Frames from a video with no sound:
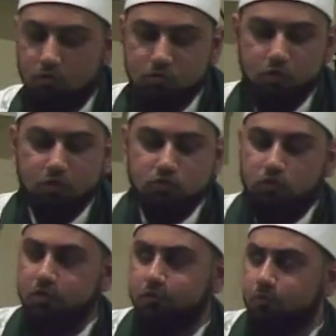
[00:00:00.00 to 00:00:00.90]
So you can join
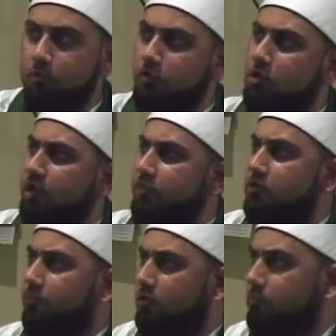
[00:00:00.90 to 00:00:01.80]
the group. You're, I think you're
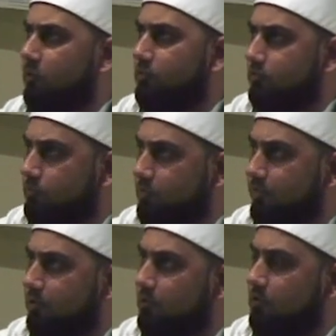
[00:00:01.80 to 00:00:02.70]
part, you're part of the group
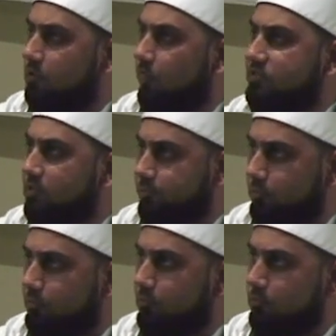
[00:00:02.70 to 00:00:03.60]
already, the WhatsApp
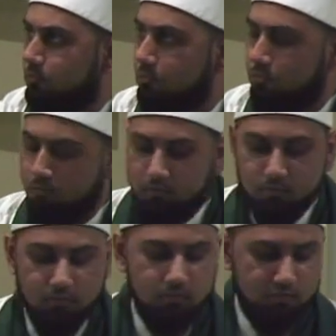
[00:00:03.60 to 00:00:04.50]
group. Oh, the
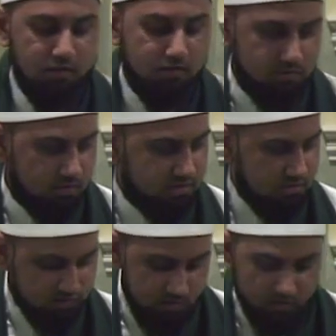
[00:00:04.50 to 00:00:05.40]
WhatsApp group? Yeah, the, the,
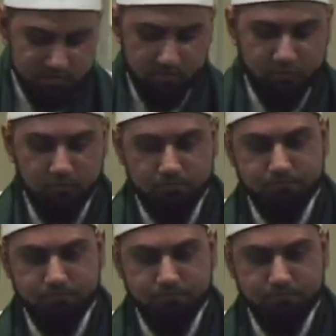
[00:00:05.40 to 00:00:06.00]
the same WhatsApp group.